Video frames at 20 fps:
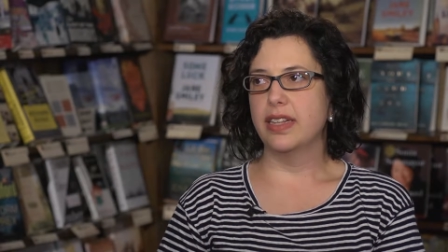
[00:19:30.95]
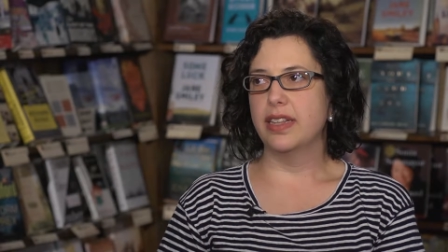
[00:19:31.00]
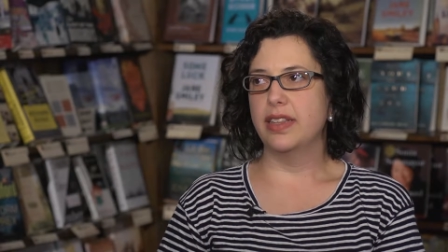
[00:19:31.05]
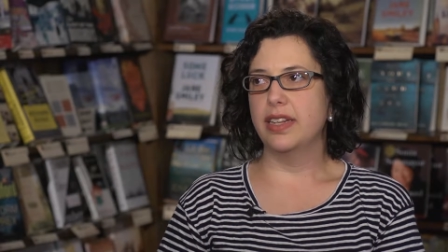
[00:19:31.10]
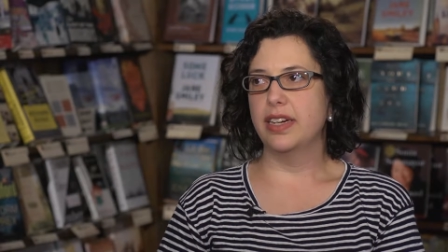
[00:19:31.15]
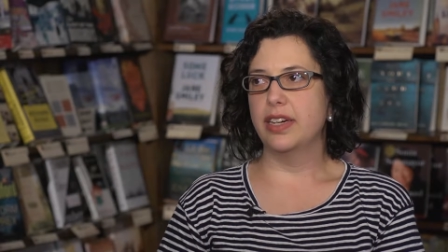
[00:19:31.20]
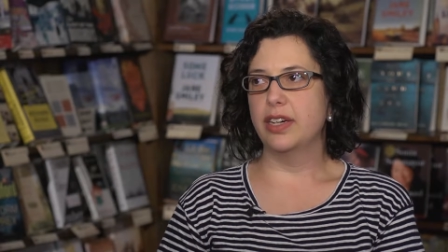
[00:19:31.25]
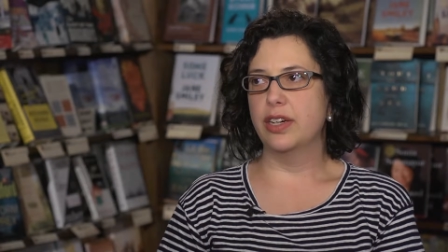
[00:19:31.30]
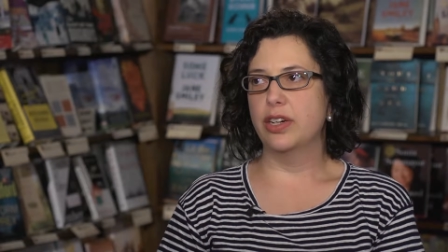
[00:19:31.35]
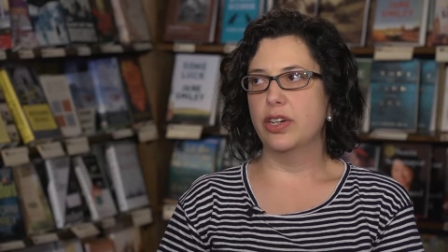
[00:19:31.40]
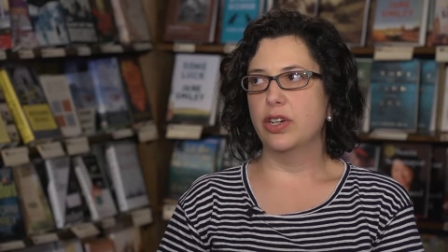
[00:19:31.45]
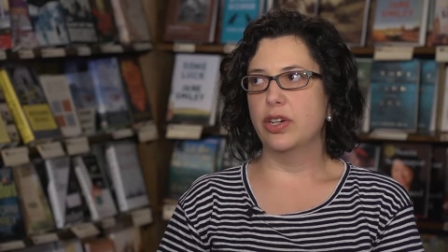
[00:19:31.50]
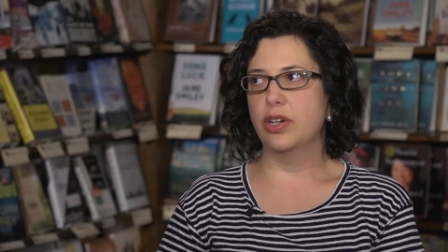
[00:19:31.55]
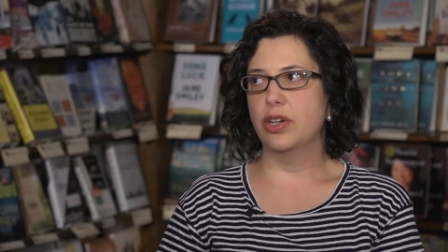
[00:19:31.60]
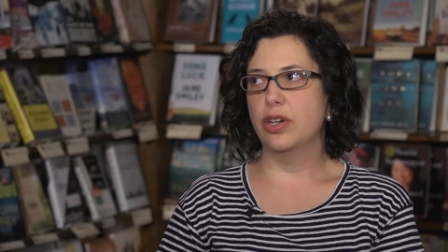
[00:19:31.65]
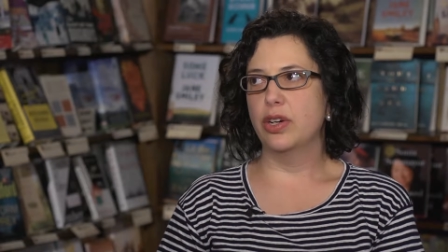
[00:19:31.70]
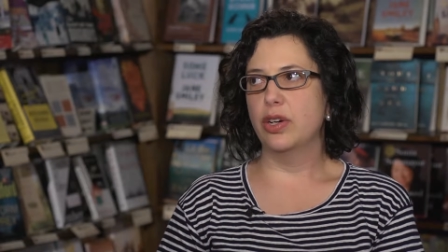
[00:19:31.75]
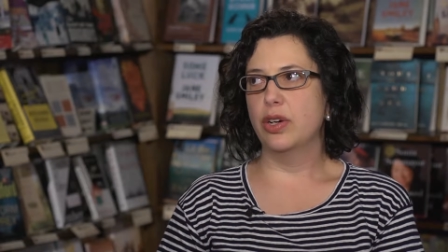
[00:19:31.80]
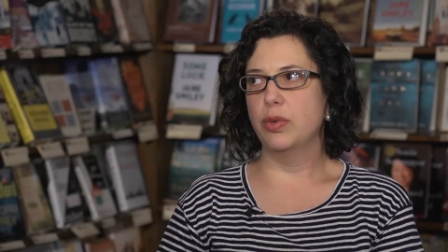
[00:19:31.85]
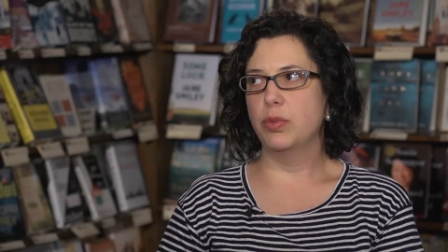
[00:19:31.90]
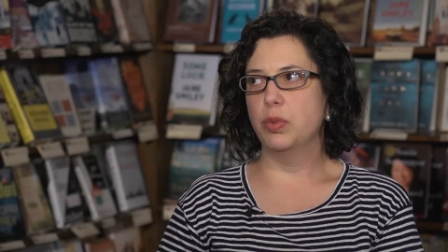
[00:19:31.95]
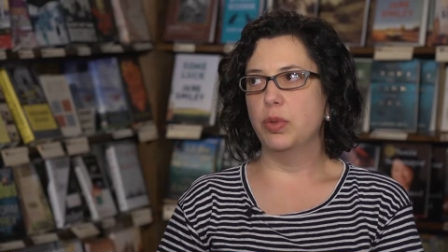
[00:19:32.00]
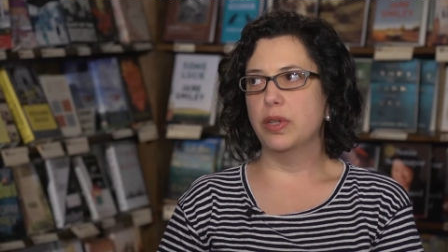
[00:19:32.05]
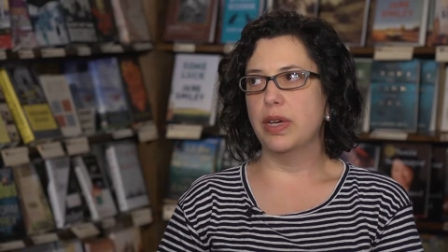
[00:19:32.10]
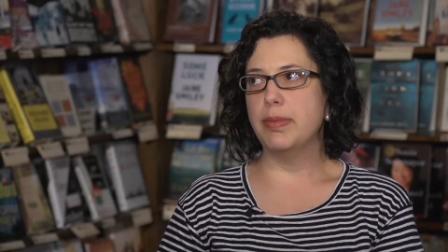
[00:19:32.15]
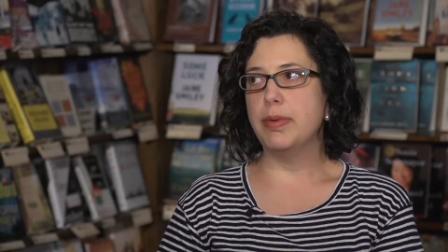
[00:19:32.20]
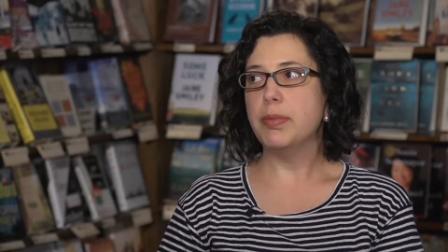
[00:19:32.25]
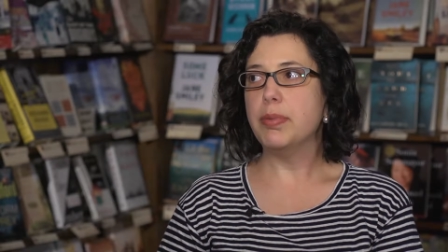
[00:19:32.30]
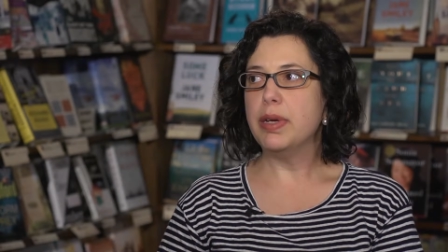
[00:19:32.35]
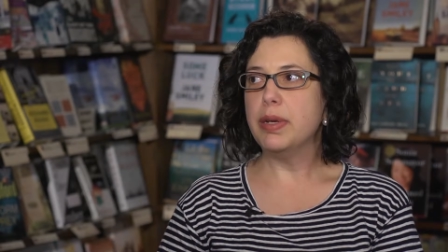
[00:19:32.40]
There
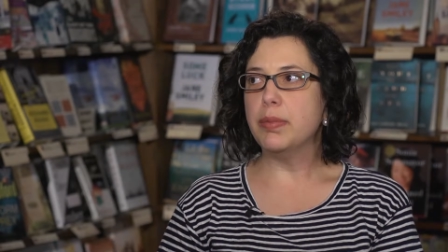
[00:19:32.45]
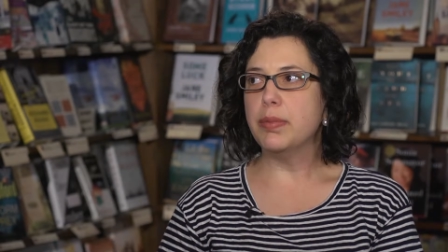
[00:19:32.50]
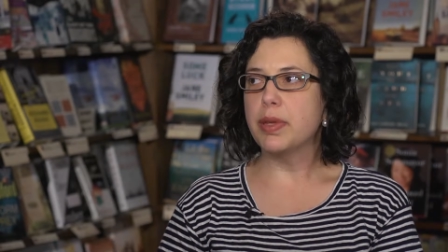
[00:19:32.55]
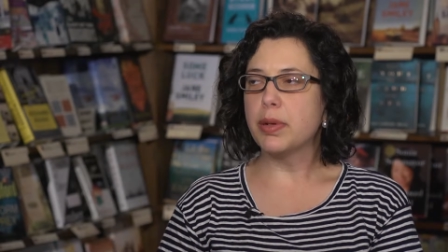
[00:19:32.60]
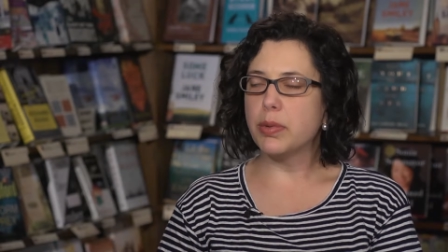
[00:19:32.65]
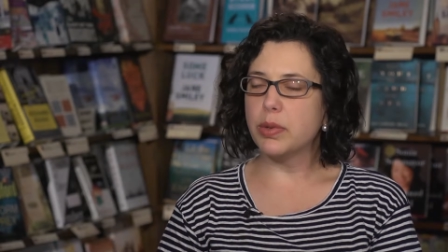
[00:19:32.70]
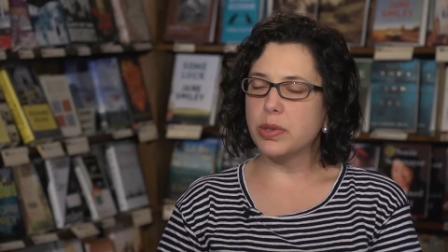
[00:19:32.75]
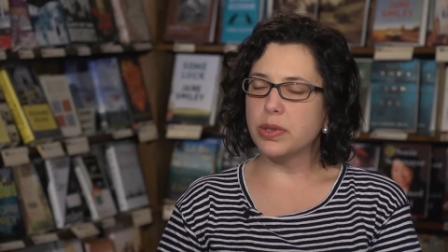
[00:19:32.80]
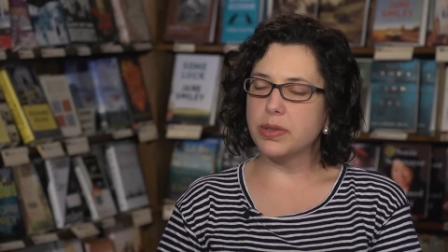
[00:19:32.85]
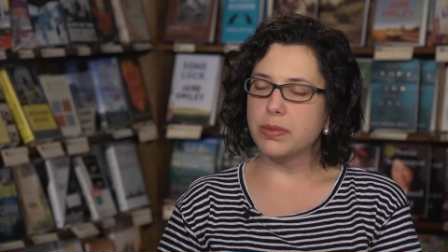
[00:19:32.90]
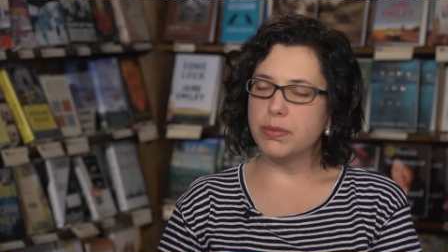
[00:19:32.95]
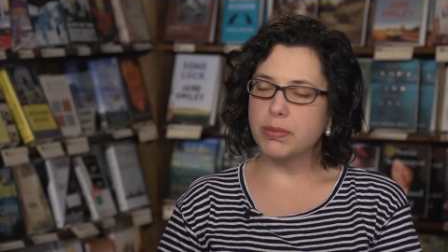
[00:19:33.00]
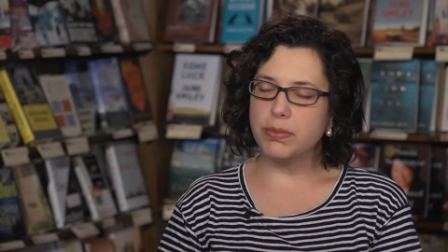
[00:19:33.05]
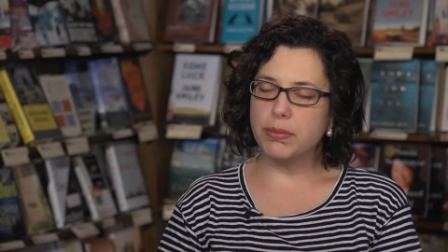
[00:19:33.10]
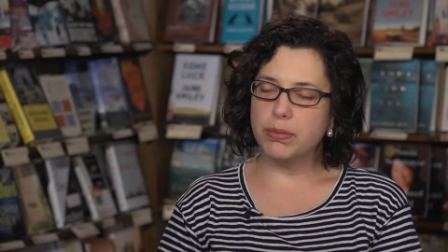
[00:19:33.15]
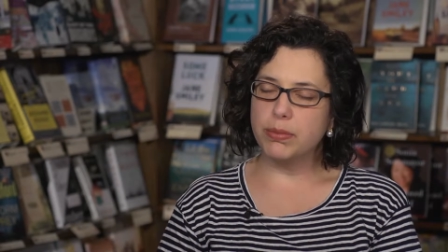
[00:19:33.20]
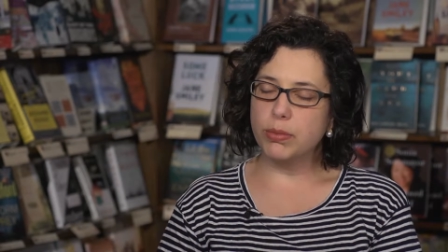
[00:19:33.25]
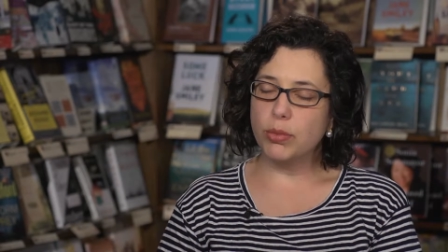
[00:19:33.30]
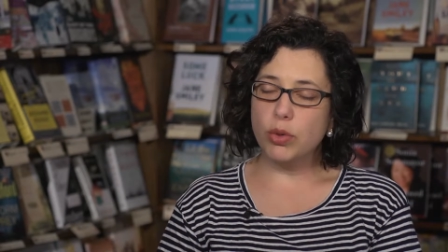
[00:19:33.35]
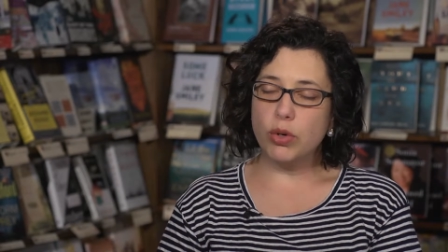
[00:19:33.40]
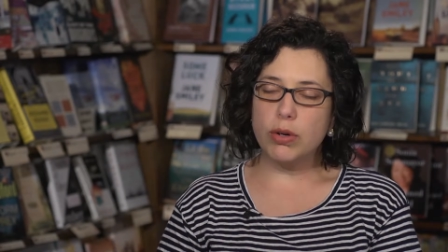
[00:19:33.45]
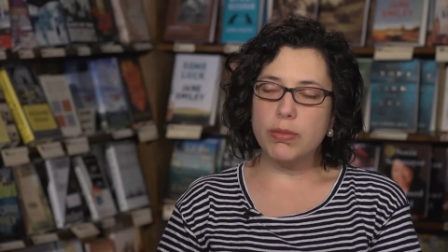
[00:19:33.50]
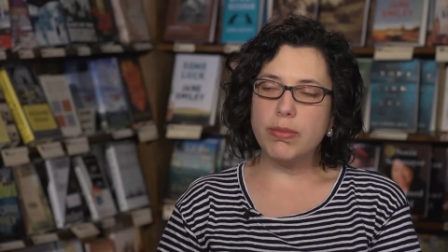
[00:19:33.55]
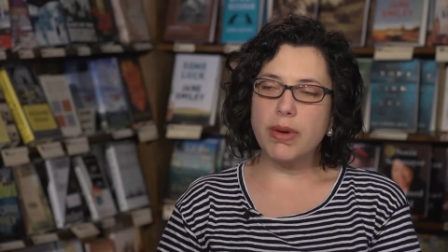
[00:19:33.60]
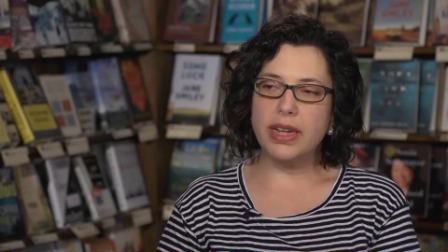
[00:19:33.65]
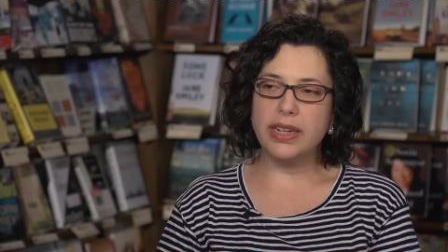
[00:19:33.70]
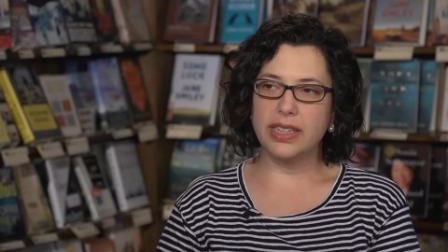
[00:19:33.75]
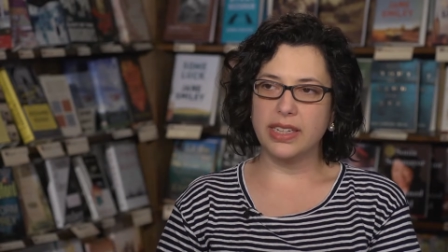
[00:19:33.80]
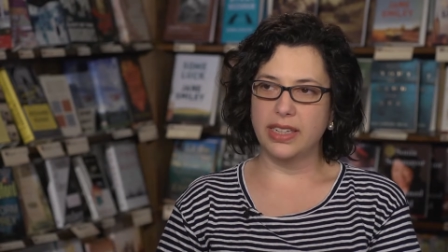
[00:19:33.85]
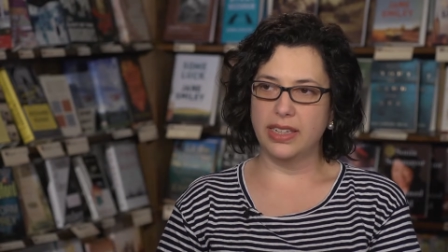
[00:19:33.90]
was more
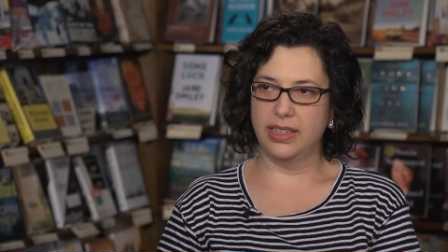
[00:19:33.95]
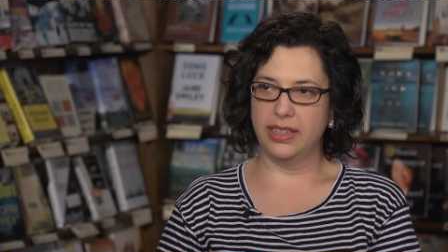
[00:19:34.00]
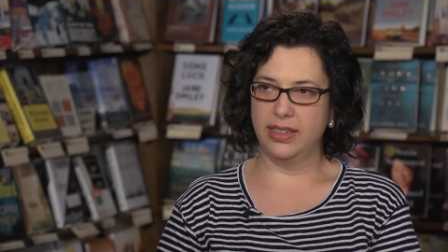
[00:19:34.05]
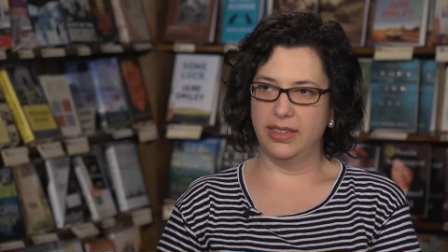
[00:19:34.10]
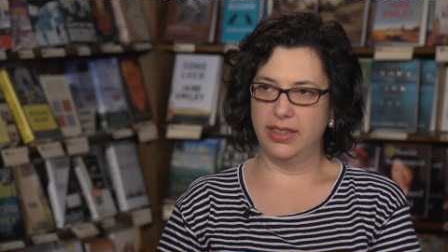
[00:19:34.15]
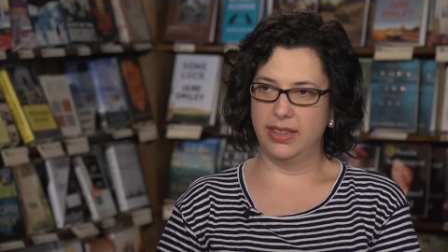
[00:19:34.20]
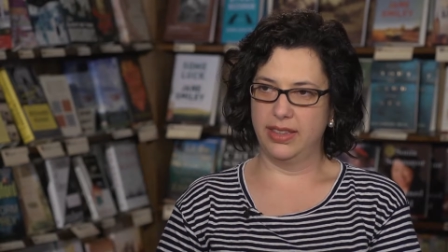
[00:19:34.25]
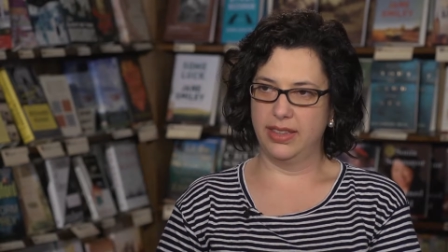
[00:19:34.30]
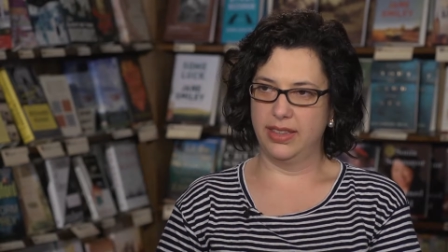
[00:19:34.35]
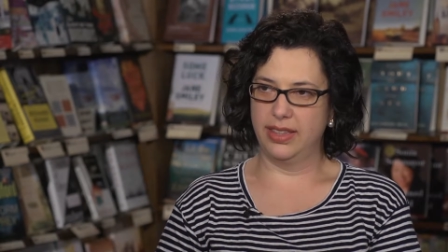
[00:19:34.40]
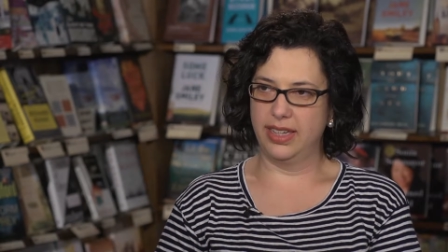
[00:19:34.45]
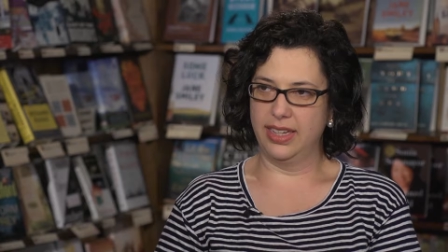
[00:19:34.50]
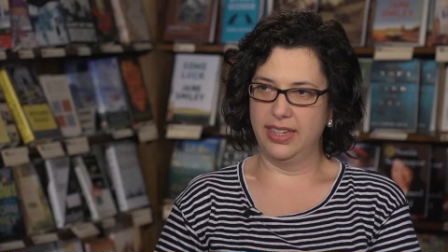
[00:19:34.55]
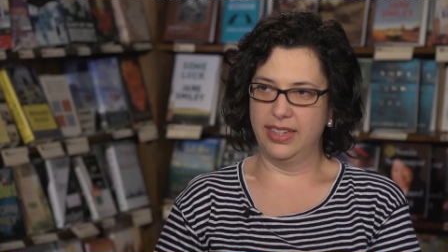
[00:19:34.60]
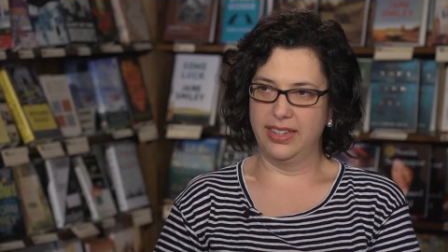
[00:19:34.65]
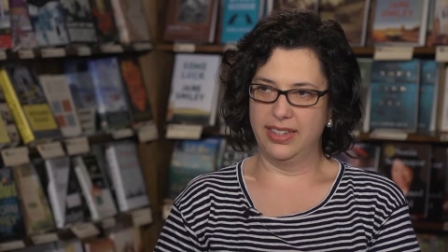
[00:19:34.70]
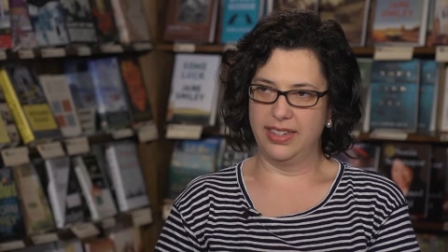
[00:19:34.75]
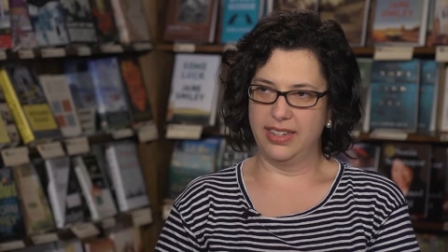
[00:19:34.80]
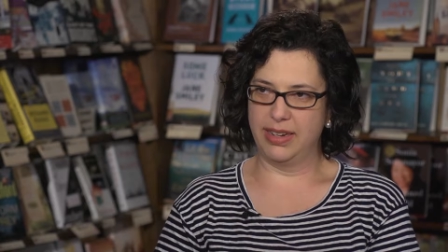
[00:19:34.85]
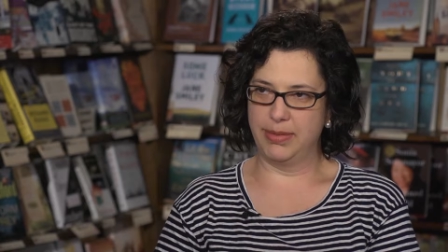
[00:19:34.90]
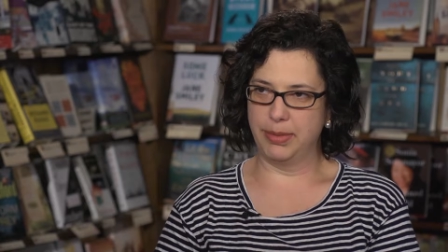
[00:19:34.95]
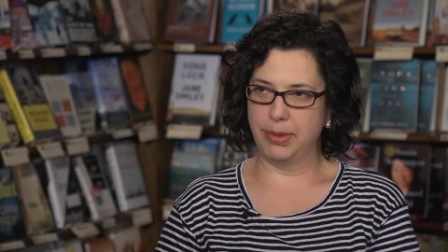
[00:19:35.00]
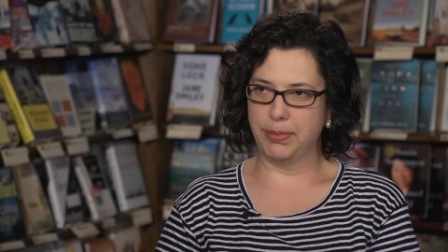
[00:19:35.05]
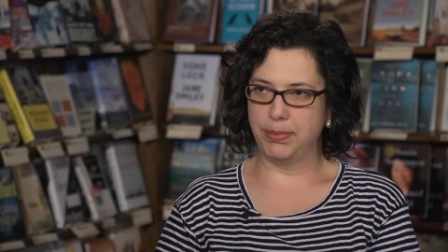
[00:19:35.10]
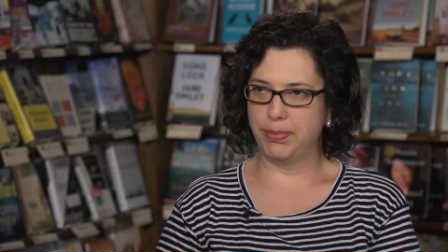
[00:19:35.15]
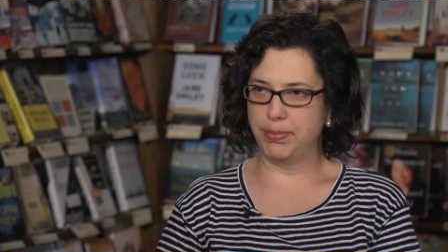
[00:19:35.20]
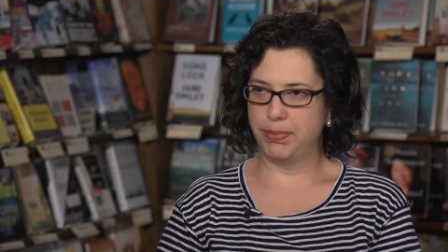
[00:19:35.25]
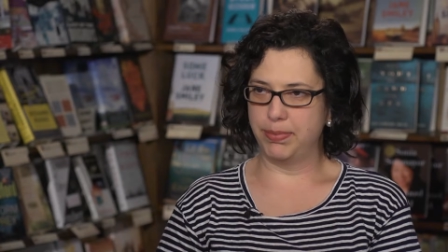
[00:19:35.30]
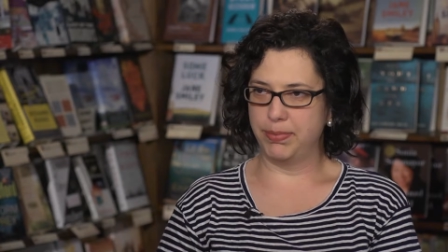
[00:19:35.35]
money than